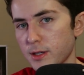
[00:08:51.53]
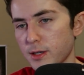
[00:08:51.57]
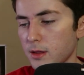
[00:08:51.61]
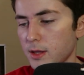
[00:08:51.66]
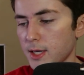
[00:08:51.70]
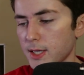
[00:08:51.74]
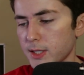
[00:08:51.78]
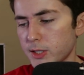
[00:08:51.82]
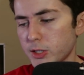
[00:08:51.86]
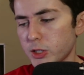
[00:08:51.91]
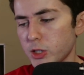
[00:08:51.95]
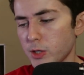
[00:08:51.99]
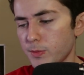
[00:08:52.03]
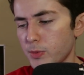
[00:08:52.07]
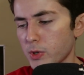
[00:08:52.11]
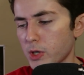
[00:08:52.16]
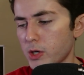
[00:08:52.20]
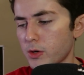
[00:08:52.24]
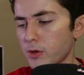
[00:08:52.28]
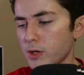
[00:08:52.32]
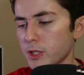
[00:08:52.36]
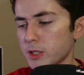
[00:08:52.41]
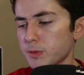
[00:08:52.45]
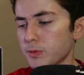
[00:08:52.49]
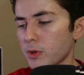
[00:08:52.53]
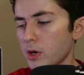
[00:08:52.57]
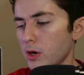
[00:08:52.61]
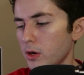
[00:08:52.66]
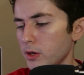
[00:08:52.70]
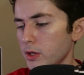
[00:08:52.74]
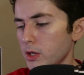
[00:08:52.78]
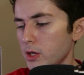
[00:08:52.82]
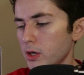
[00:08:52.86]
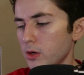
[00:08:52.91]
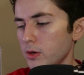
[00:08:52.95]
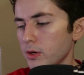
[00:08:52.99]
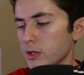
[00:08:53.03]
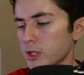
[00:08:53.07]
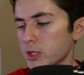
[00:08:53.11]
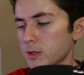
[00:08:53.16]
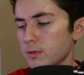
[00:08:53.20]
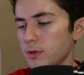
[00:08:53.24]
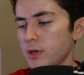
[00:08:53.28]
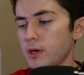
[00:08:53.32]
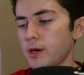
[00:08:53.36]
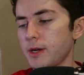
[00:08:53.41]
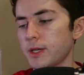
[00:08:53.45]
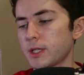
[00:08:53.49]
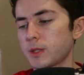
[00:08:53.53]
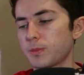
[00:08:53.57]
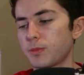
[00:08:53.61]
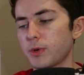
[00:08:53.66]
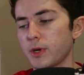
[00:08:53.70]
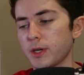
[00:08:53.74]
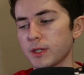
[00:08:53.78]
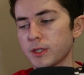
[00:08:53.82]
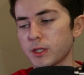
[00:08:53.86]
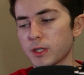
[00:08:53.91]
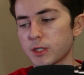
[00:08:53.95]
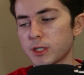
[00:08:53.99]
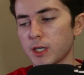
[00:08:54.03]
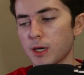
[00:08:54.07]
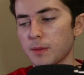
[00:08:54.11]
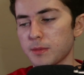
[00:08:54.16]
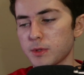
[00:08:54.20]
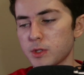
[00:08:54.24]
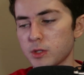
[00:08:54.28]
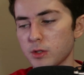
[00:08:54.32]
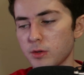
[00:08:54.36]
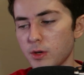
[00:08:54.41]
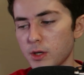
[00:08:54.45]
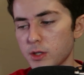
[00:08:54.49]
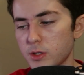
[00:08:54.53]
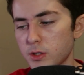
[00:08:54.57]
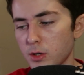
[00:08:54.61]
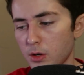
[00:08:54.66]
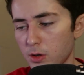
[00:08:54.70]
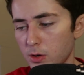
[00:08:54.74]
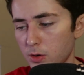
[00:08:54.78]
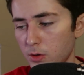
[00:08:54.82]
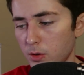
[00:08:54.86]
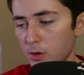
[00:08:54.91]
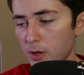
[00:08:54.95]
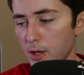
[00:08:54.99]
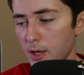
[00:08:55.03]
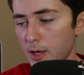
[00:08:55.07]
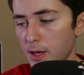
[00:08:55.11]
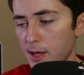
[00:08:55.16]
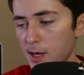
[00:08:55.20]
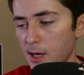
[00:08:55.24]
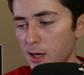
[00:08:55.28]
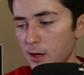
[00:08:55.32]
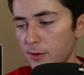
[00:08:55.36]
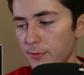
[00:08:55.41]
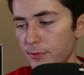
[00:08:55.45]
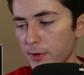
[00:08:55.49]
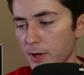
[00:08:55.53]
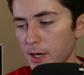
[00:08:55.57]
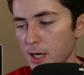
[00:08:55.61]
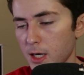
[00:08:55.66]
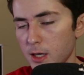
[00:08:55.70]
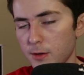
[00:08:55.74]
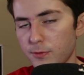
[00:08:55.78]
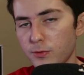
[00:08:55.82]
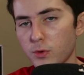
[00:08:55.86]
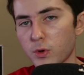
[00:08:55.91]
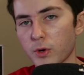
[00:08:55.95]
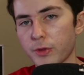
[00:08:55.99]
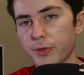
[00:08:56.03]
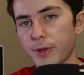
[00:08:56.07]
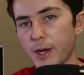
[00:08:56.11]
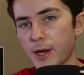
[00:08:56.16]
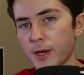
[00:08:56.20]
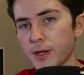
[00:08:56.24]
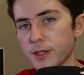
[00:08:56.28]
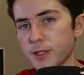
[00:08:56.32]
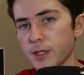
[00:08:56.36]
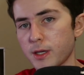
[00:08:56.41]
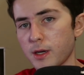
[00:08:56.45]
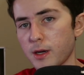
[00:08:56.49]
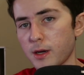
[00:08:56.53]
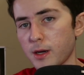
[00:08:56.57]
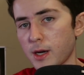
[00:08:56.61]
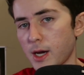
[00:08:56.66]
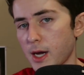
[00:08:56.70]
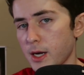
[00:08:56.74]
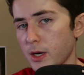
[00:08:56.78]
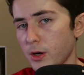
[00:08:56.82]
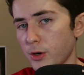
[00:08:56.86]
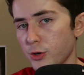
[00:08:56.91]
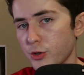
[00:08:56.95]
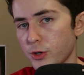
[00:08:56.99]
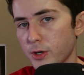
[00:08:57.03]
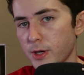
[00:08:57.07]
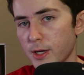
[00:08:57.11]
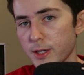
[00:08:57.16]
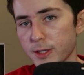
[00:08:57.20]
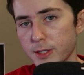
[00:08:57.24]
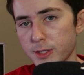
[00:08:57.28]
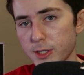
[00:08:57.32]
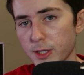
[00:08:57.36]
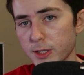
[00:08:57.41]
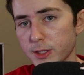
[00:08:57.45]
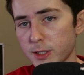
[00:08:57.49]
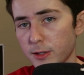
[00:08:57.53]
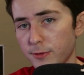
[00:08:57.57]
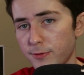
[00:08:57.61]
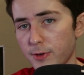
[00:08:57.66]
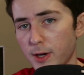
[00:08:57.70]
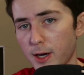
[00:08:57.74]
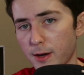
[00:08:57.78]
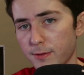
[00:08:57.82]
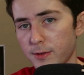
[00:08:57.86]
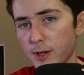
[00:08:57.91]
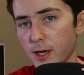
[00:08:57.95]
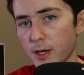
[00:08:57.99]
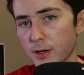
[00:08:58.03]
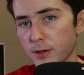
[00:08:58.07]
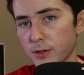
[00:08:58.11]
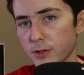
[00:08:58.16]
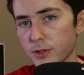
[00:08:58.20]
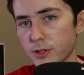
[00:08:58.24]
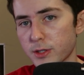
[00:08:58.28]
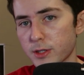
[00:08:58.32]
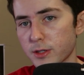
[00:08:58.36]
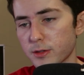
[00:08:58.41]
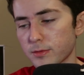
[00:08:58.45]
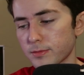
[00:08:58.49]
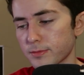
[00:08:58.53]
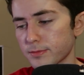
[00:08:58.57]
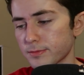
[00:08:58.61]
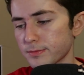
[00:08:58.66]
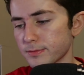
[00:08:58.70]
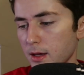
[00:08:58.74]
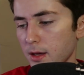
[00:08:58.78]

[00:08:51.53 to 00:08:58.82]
That super crisp audio experience brings us up to a total of $84,965.